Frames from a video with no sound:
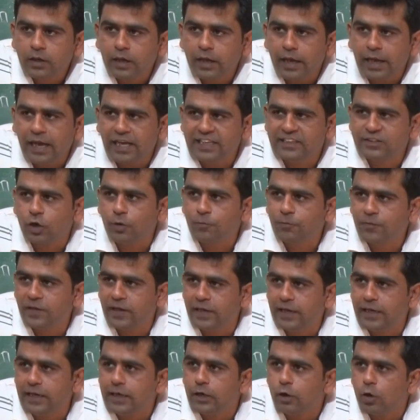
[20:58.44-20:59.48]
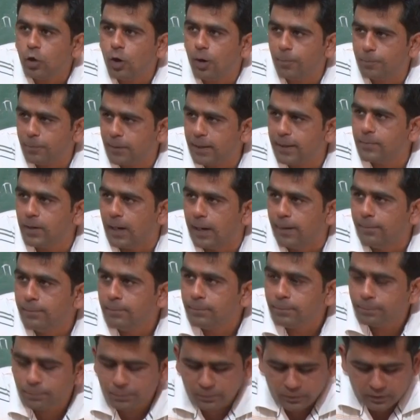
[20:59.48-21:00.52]
H of t optimum
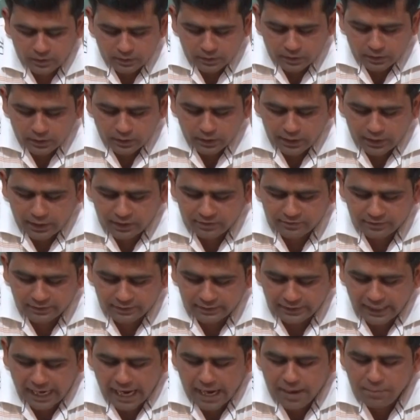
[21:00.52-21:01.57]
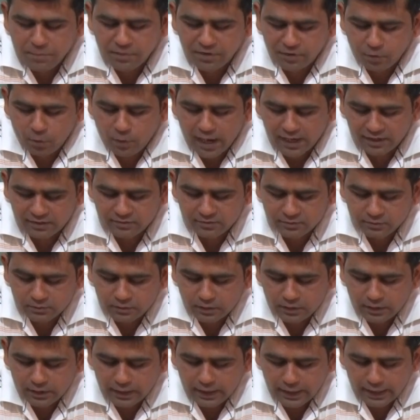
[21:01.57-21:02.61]
is a time reverse
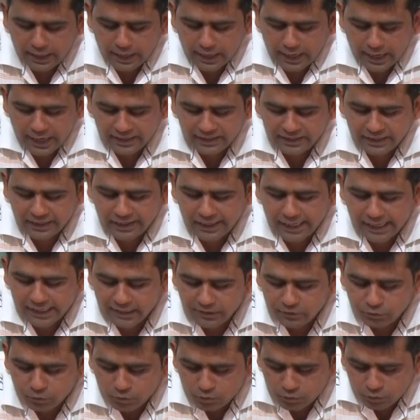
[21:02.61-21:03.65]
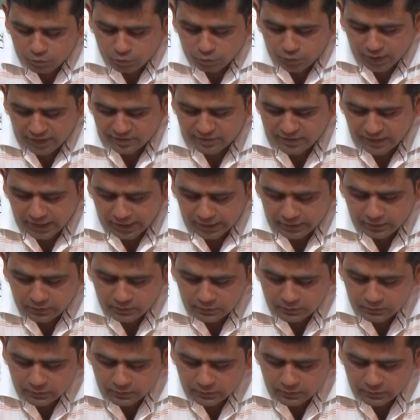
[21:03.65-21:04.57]
and delayed version